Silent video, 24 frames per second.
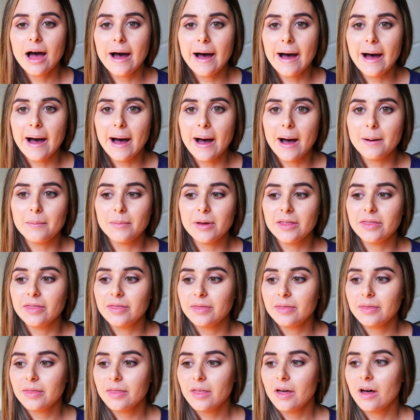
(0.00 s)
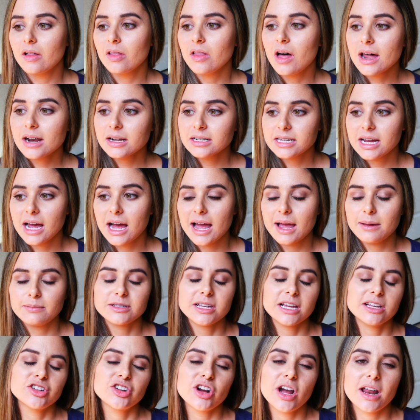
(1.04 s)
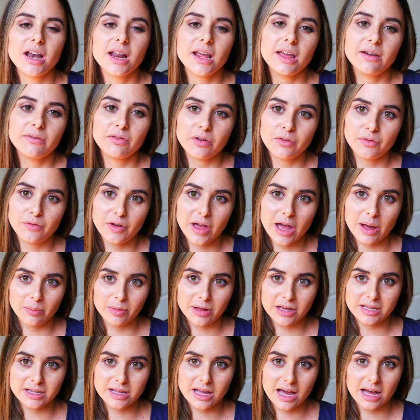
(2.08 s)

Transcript: um, and a lot of times I try to give the family